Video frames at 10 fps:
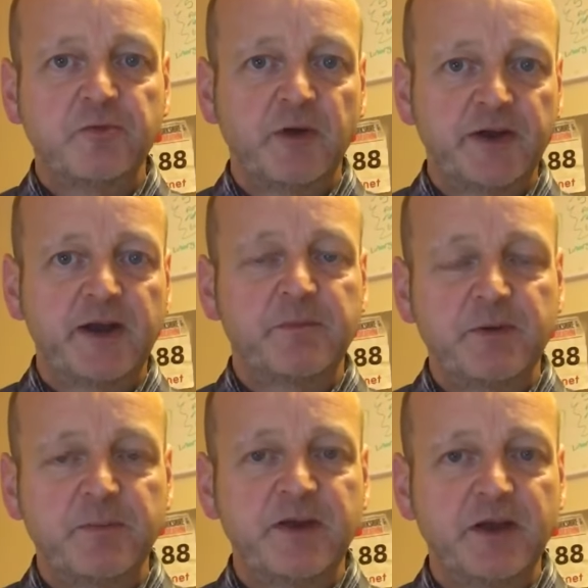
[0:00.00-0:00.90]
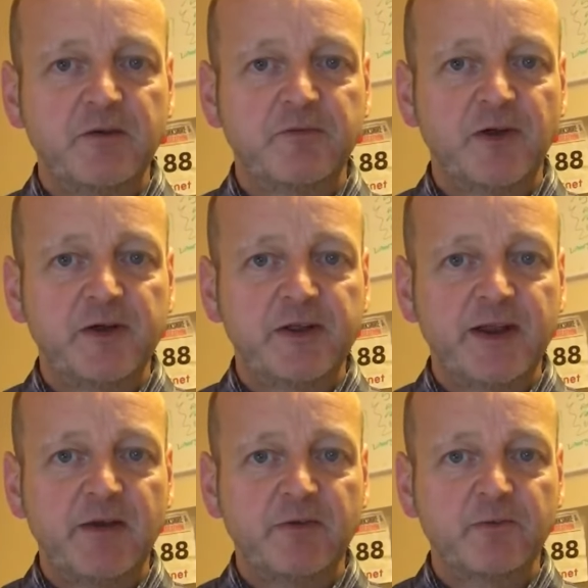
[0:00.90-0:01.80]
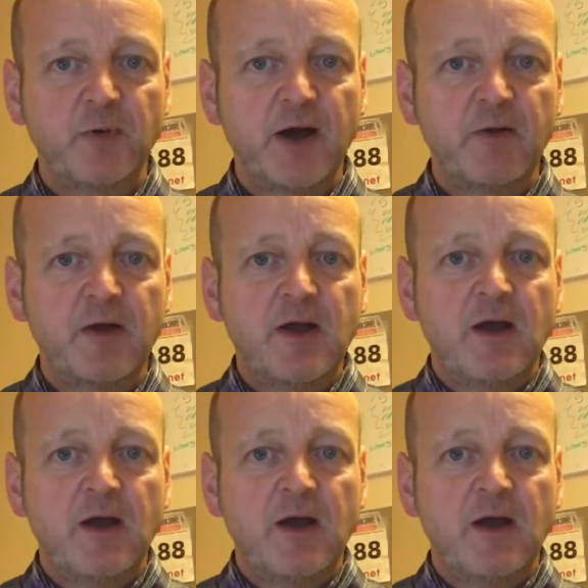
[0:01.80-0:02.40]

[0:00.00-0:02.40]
We might get a bit of bingo thrown in there as well.